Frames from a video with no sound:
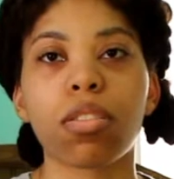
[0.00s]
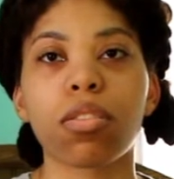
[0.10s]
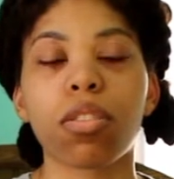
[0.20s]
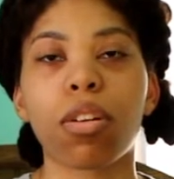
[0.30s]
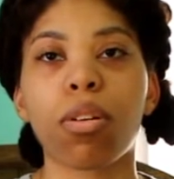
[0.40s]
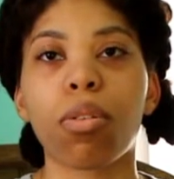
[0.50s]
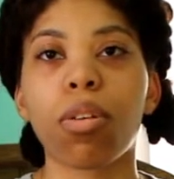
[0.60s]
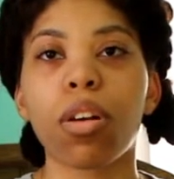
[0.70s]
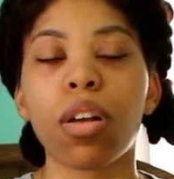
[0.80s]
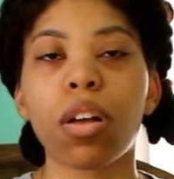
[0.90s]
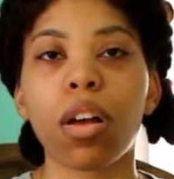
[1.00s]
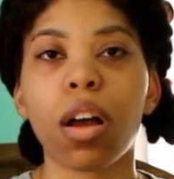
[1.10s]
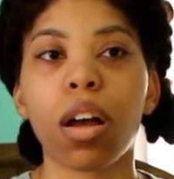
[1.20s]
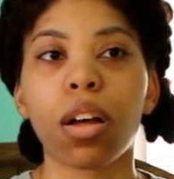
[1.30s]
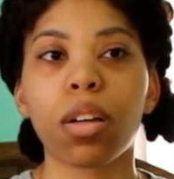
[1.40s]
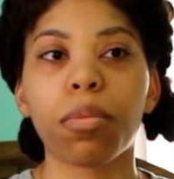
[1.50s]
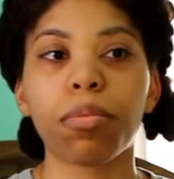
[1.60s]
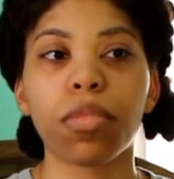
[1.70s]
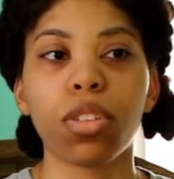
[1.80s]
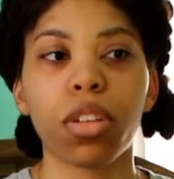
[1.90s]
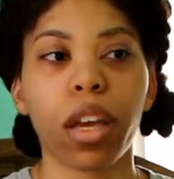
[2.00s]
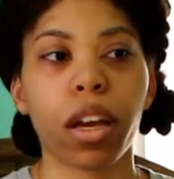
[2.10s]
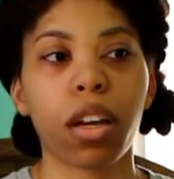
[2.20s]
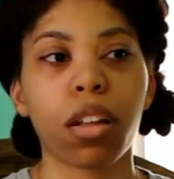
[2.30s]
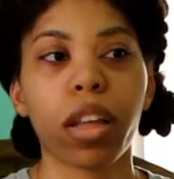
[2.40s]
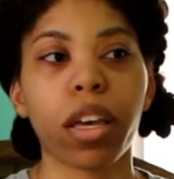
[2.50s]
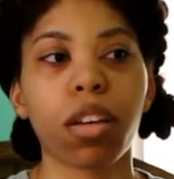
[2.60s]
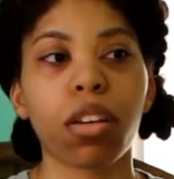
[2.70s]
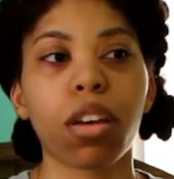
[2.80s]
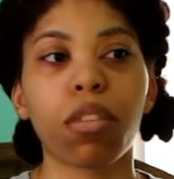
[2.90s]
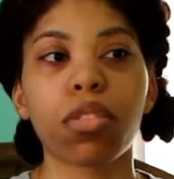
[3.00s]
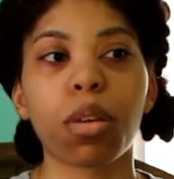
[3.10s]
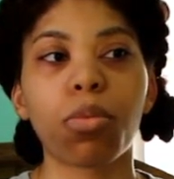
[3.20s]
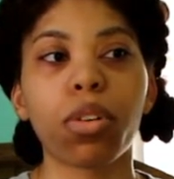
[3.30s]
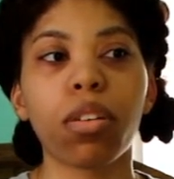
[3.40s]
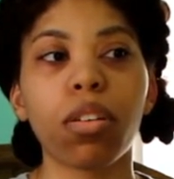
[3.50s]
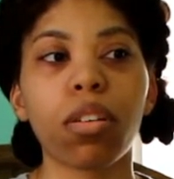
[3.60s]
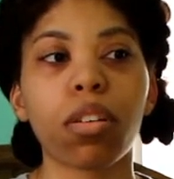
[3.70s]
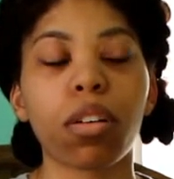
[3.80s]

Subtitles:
So yeah, like if someone